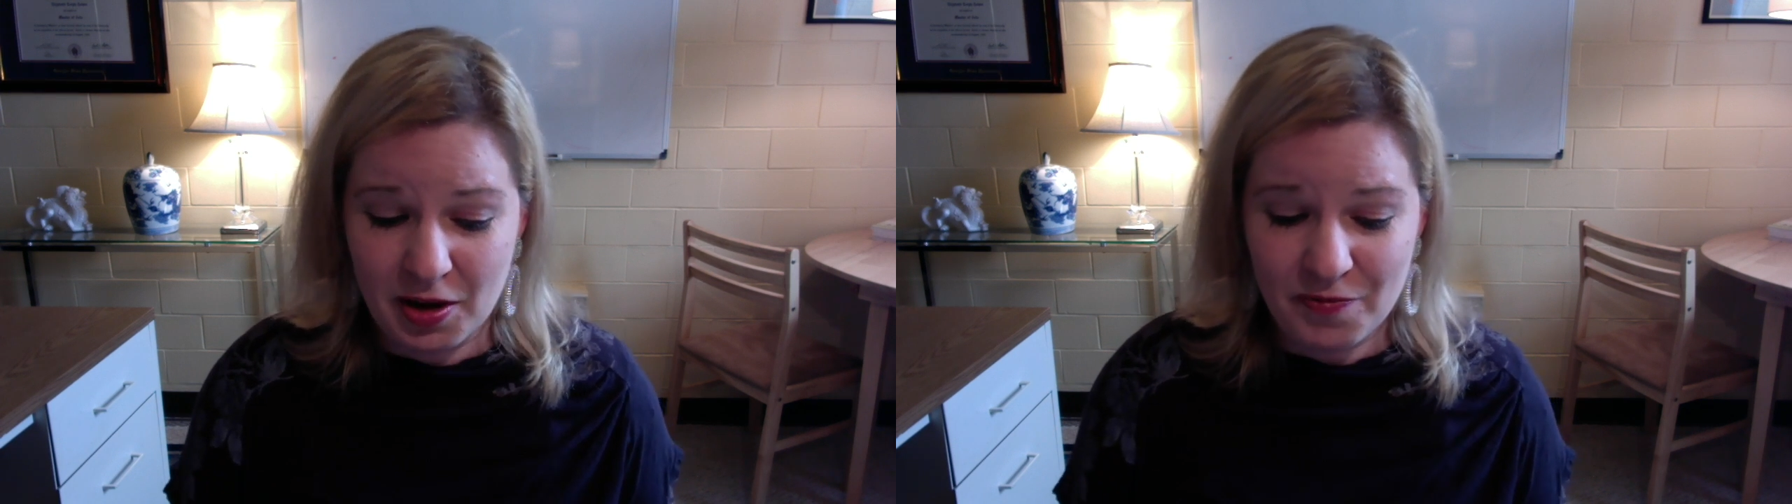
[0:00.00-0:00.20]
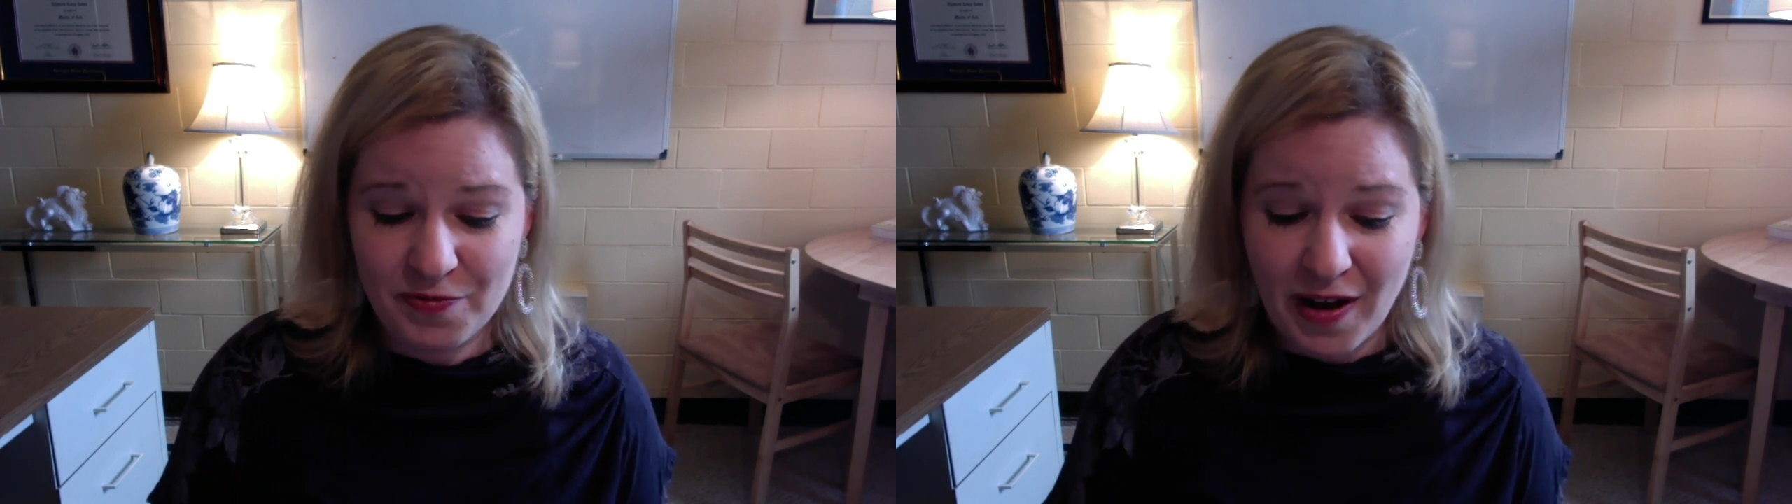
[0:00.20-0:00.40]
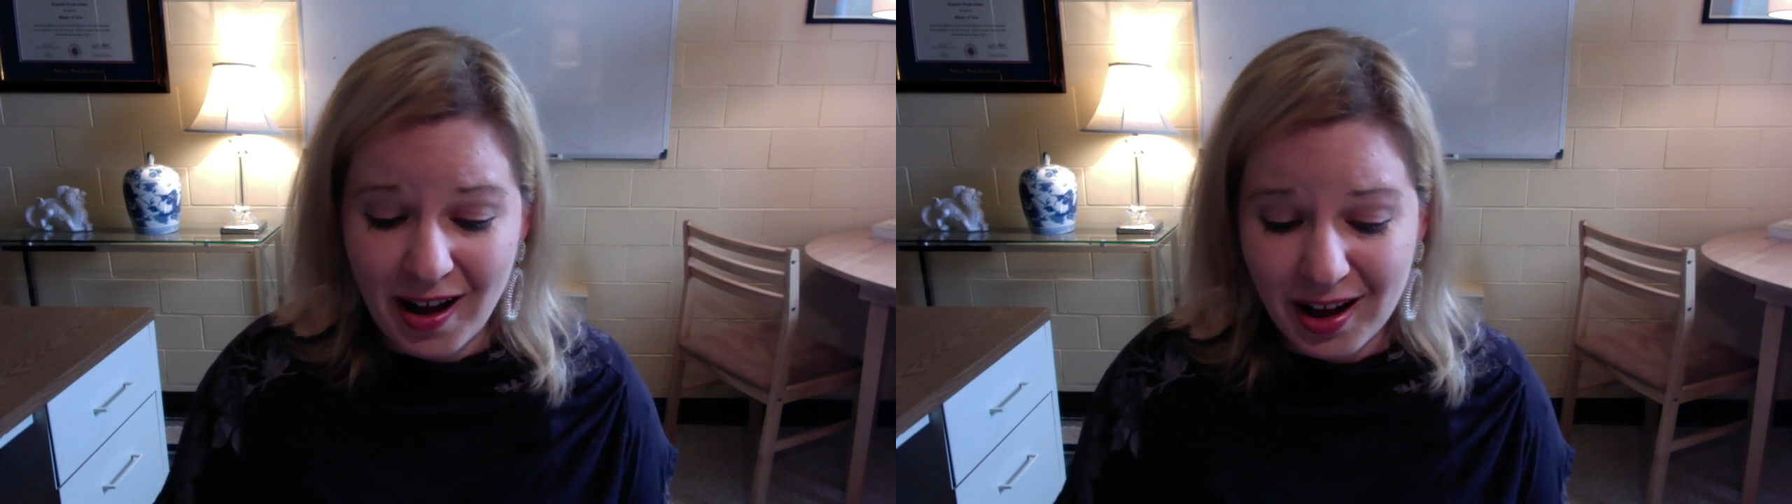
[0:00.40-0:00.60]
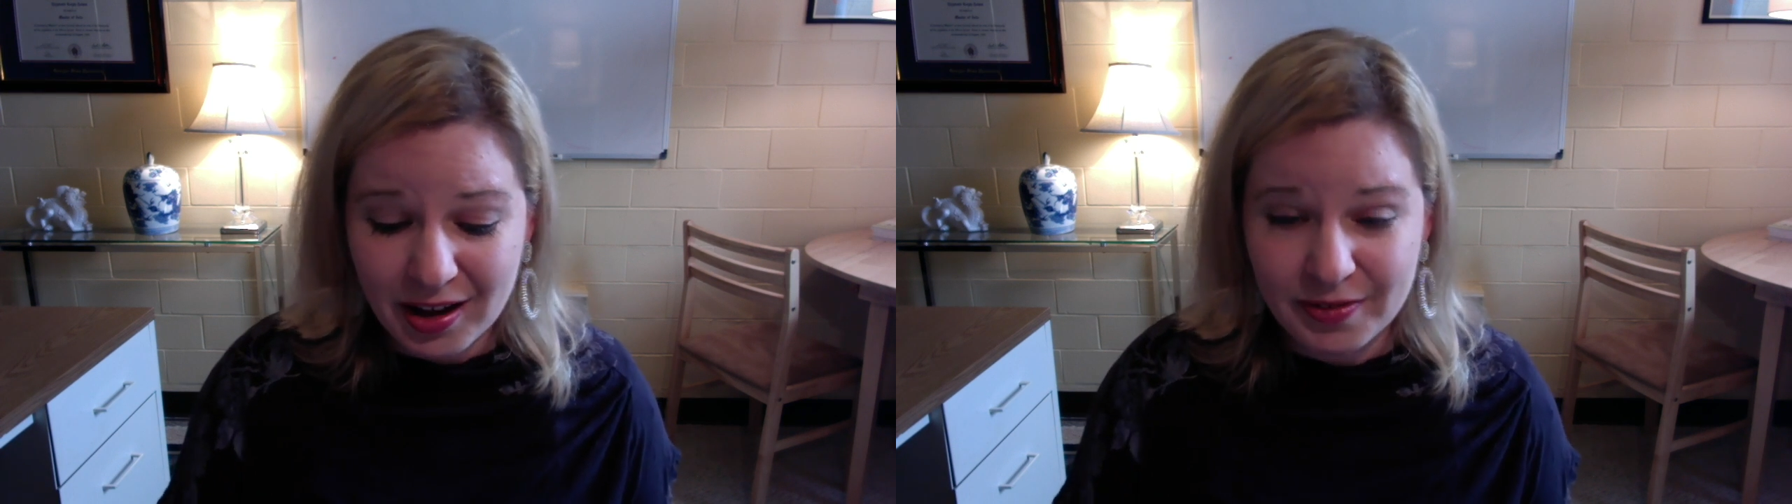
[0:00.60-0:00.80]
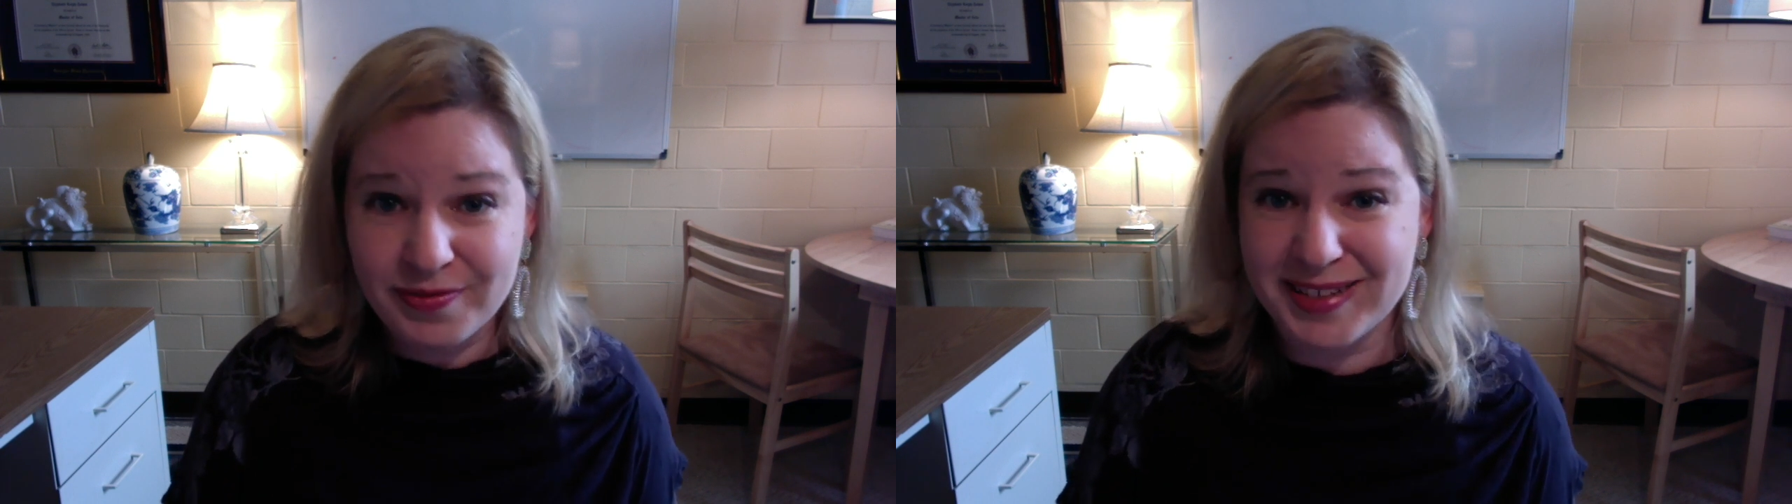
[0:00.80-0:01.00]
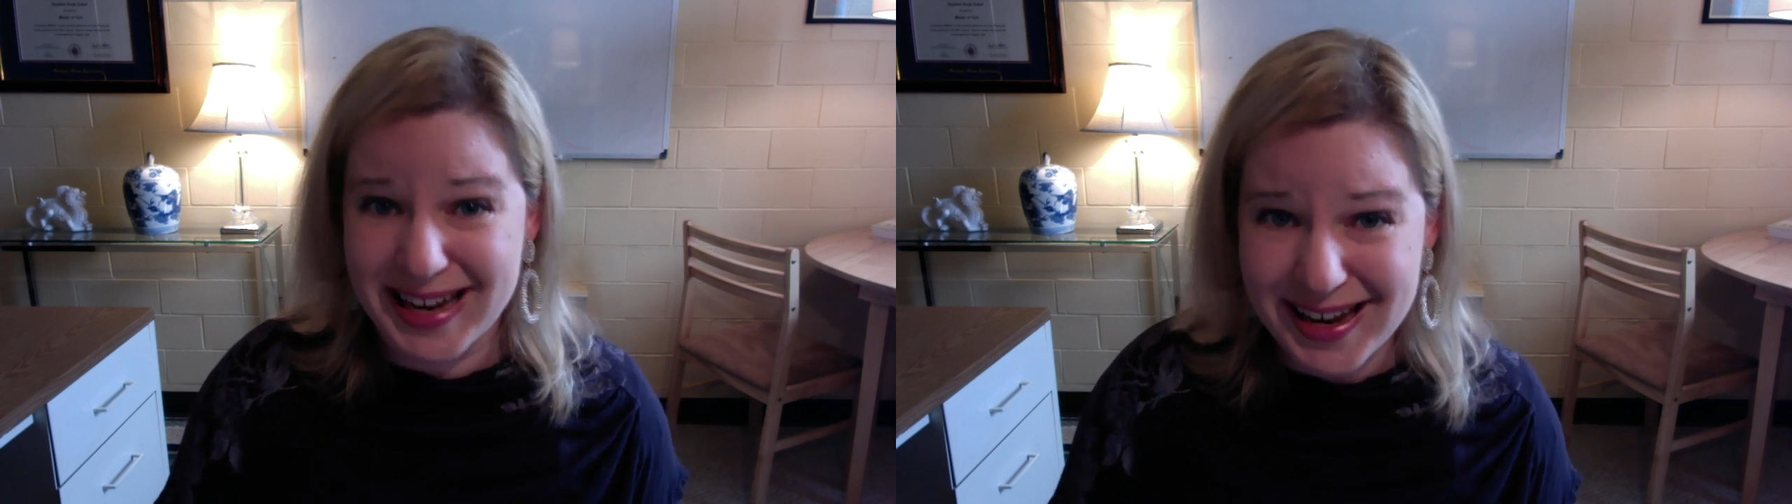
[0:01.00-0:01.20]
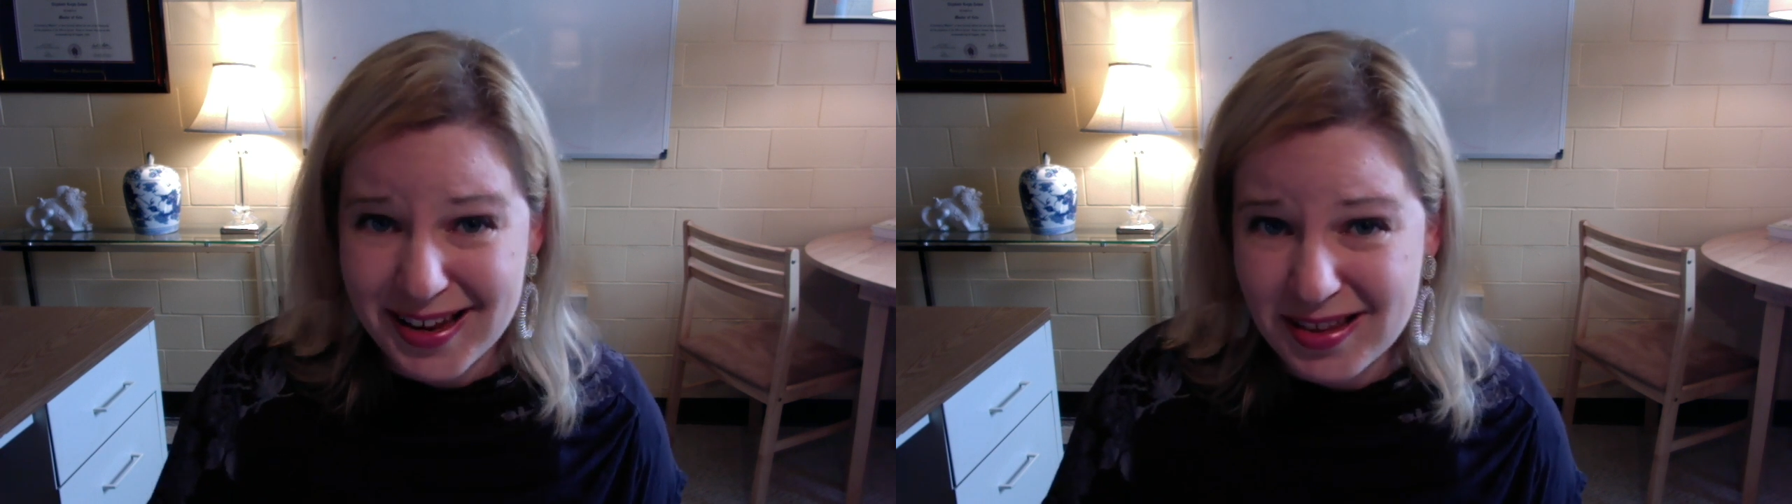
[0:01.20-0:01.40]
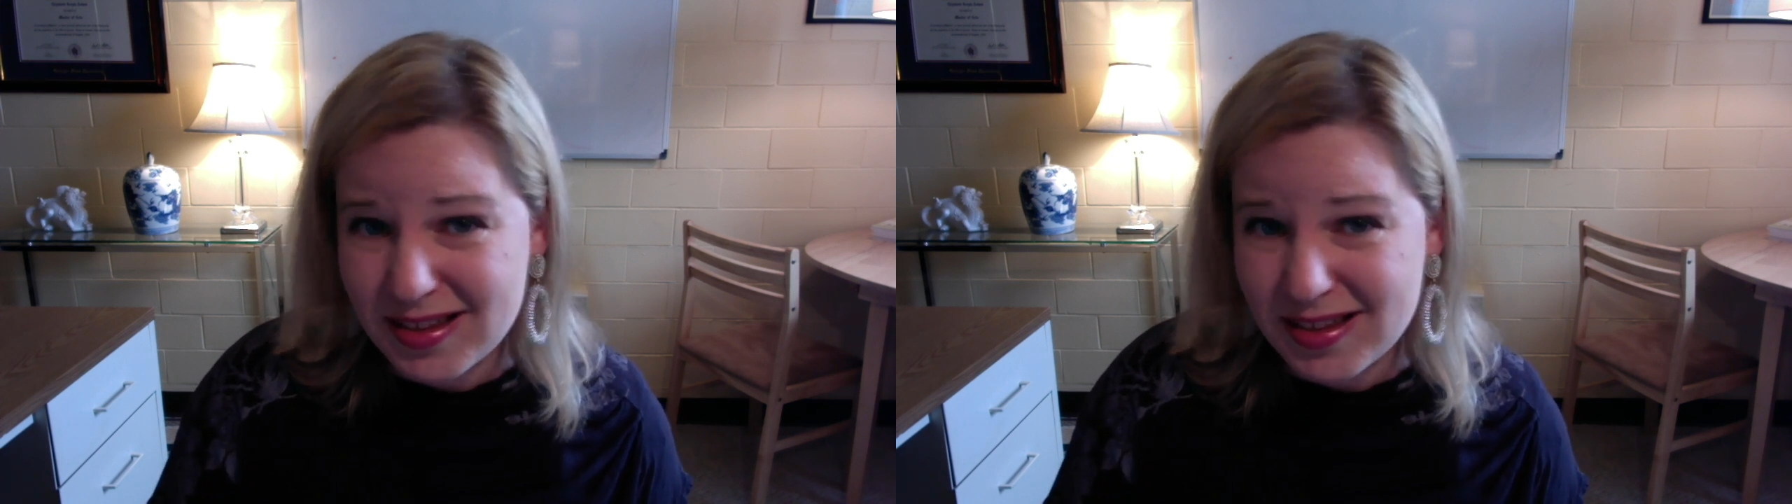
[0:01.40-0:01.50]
5 days